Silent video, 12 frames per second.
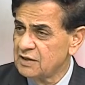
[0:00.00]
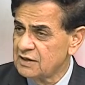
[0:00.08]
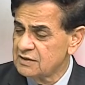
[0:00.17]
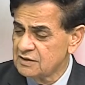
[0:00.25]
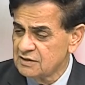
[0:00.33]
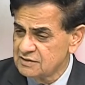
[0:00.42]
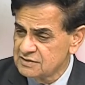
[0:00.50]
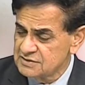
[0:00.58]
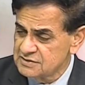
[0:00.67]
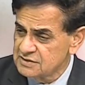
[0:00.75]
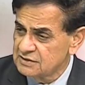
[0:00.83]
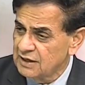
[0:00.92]
that this
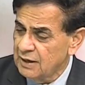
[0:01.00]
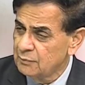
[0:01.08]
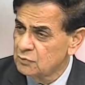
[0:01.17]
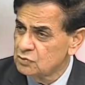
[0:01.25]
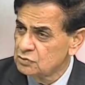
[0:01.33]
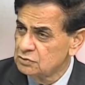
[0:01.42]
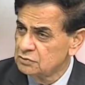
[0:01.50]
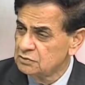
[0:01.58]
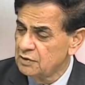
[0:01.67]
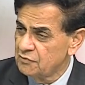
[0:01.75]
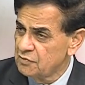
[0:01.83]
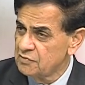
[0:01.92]
is the time to
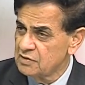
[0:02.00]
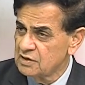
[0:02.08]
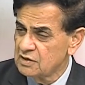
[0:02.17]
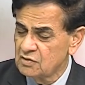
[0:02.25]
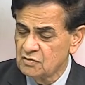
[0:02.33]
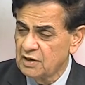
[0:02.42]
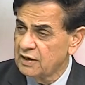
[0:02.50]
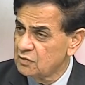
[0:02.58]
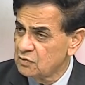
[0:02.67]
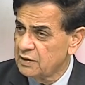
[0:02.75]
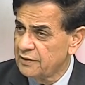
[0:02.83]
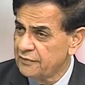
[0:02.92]
everyone to get
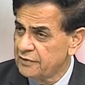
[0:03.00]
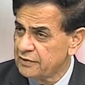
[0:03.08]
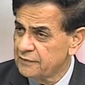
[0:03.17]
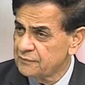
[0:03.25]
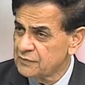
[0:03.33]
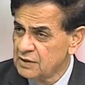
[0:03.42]
together.